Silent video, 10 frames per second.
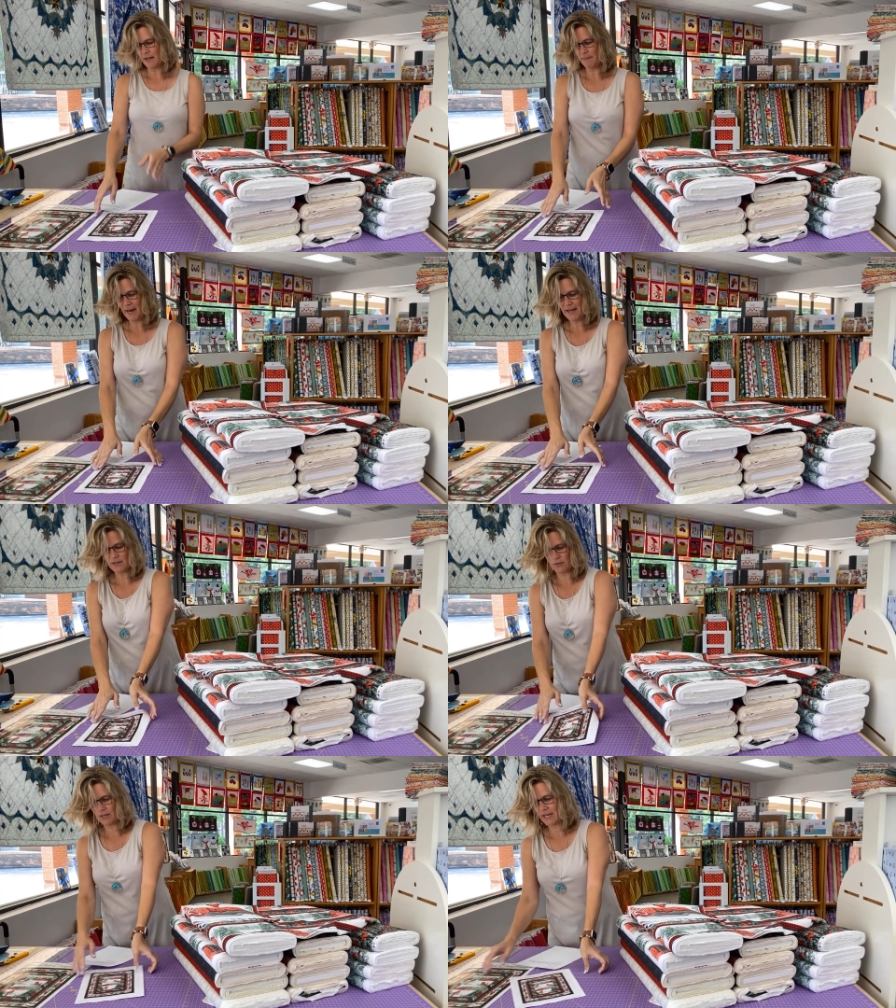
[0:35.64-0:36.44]
a
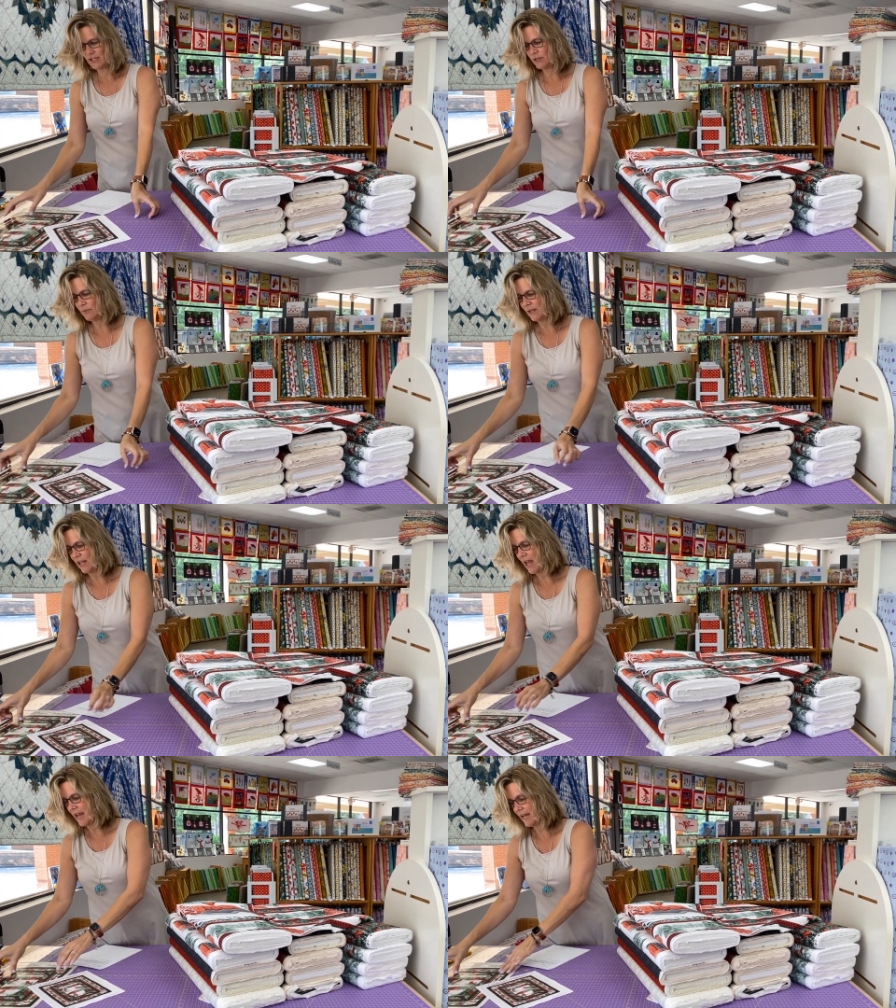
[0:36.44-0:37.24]
panel and you would
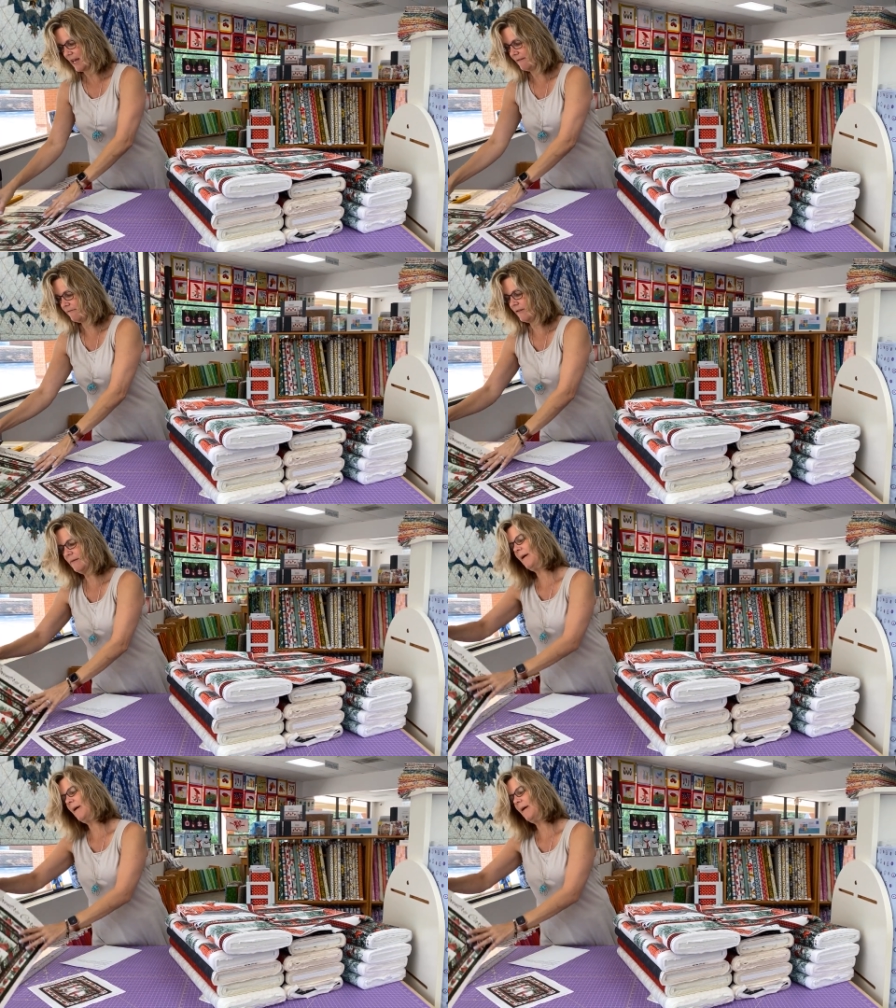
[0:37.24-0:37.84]
like a free